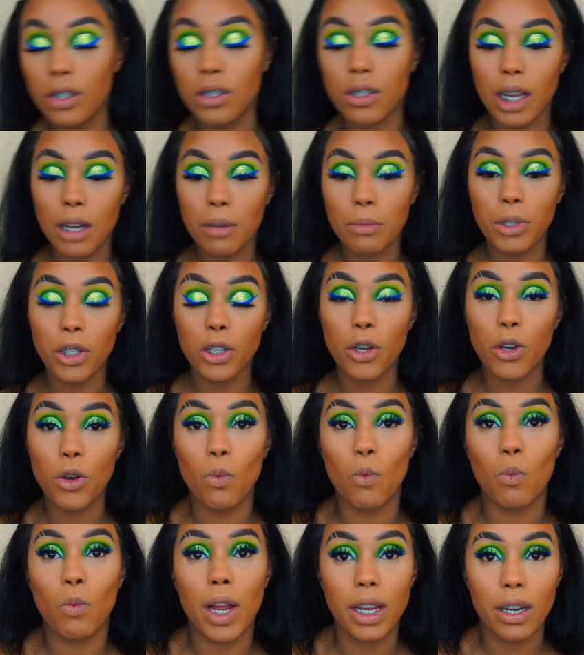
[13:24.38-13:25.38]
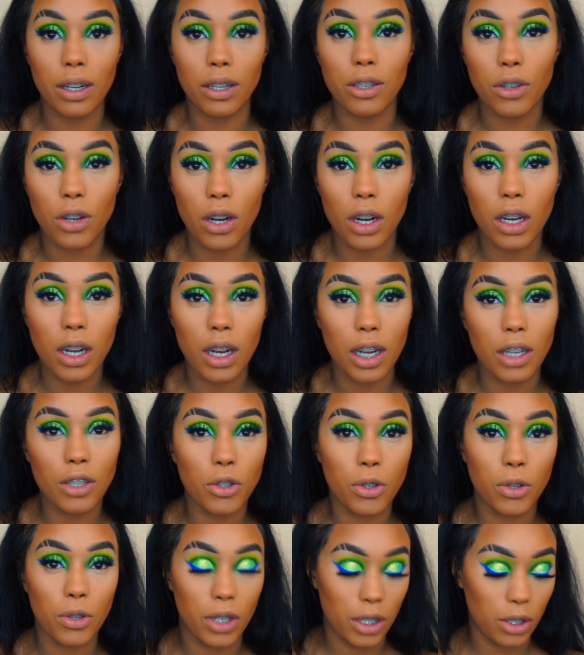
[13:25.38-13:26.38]
So now I'm going to go right under our
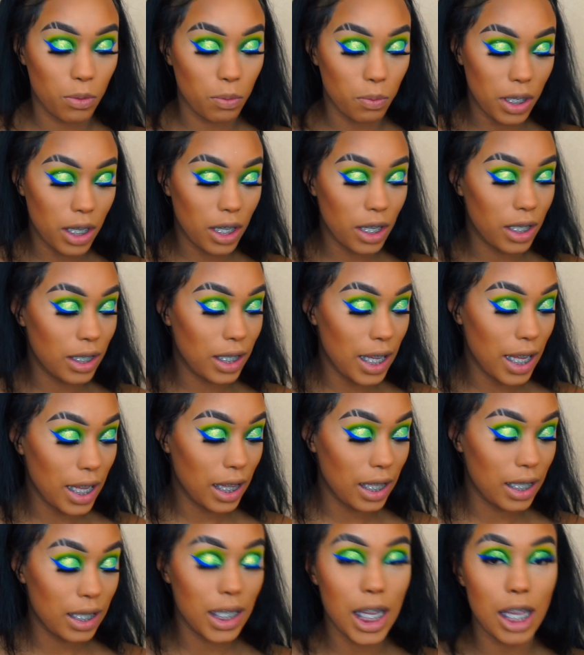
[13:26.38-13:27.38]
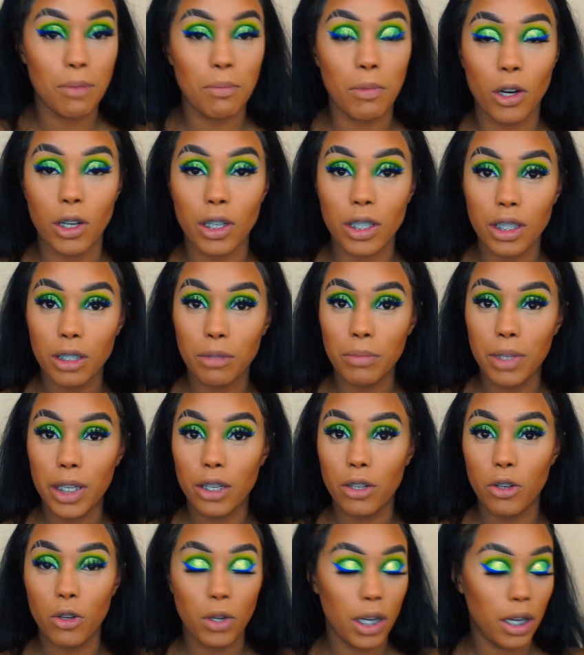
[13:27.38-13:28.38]
contour as well and take the same
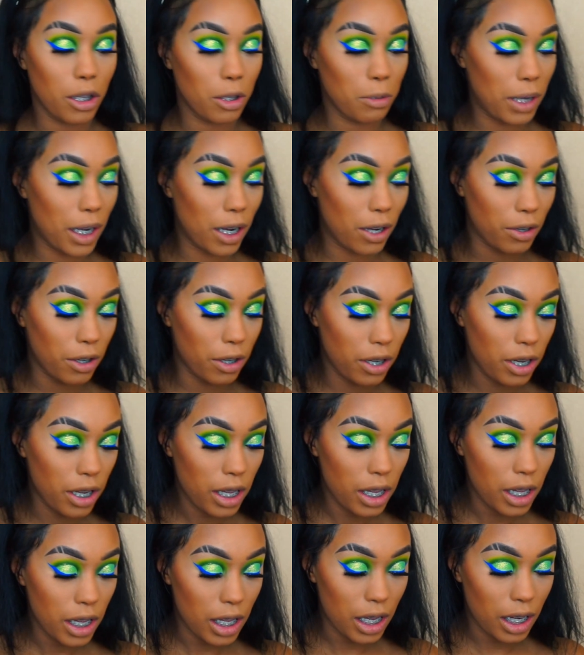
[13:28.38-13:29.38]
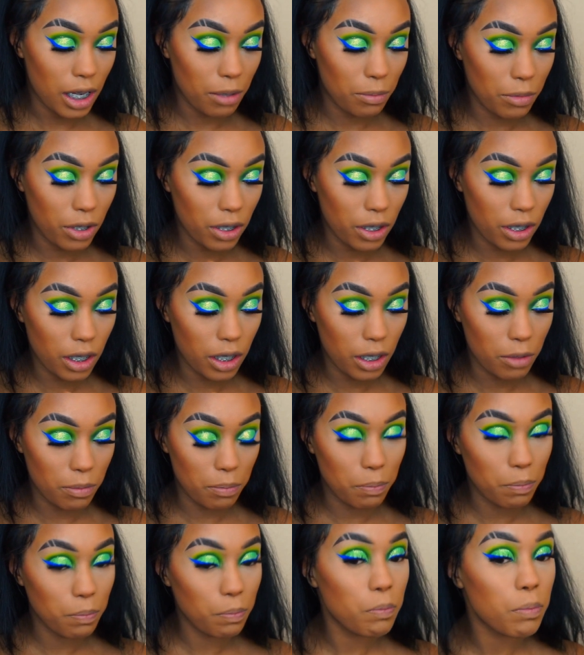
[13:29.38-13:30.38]
RC No Color Powder, and I'm just going to
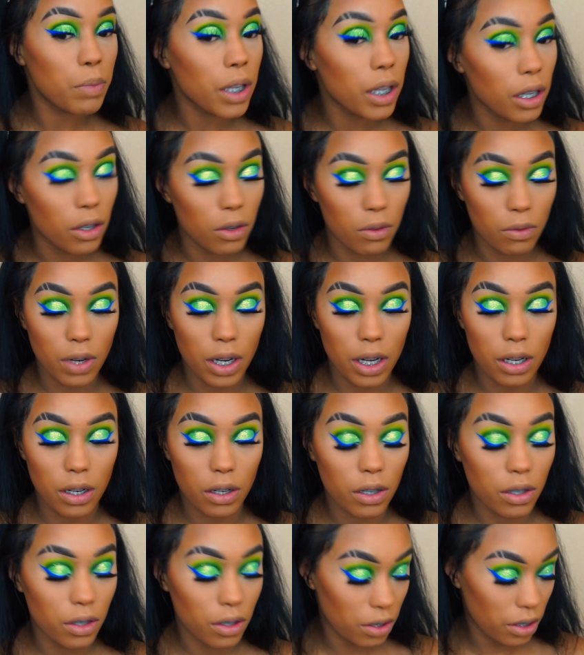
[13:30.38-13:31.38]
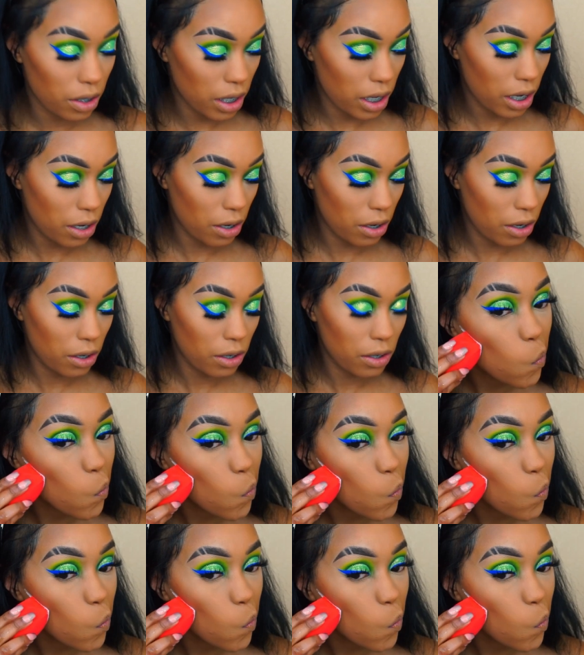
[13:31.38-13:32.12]
bake right under there.